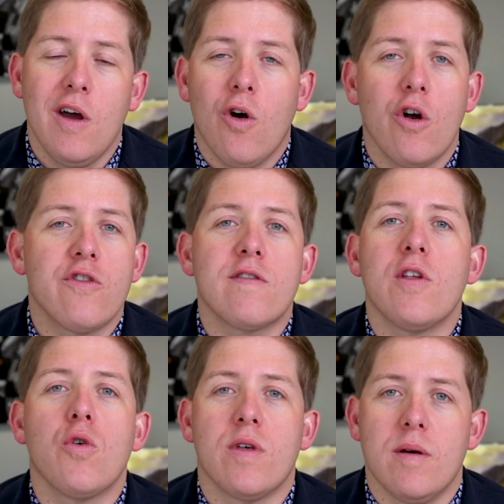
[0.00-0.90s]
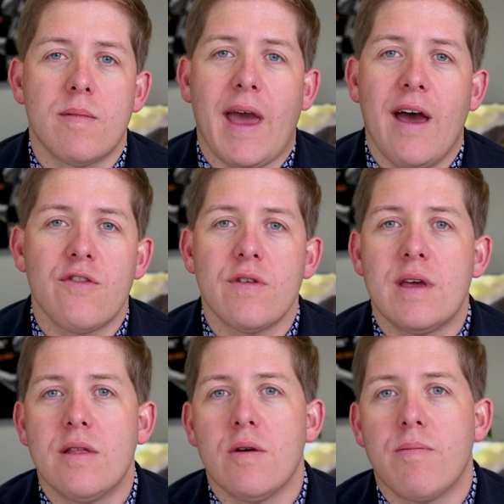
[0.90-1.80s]
or just know them casually,
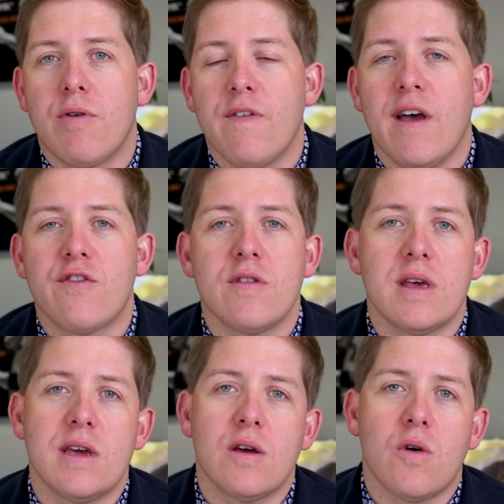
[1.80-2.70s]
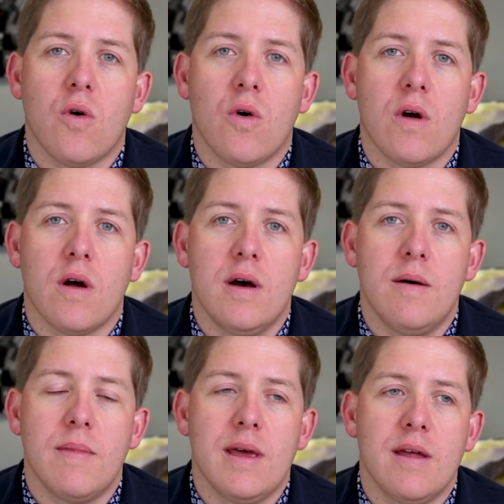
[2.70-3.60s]
either professionally or
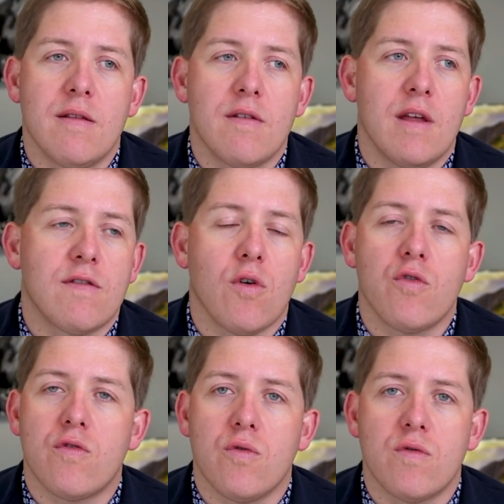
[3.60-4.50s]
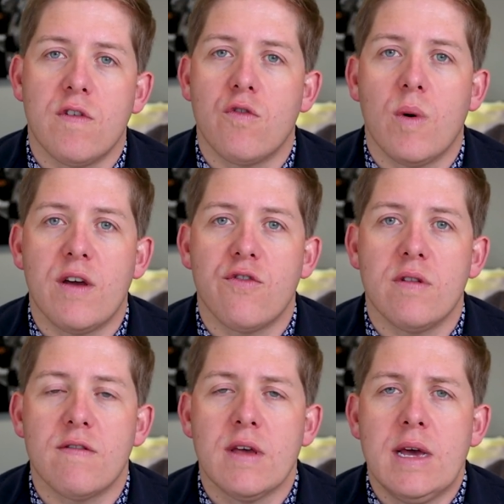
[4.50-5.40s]
in social
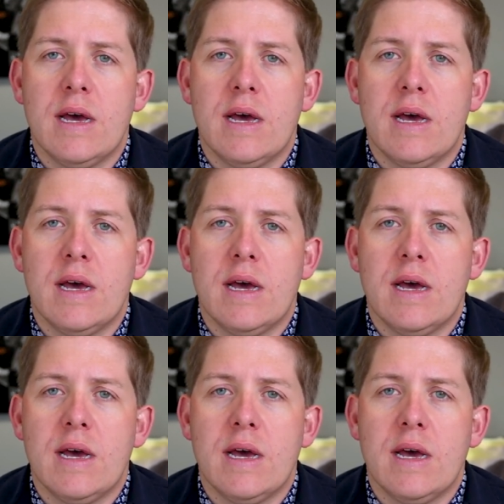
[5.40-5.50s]
situations.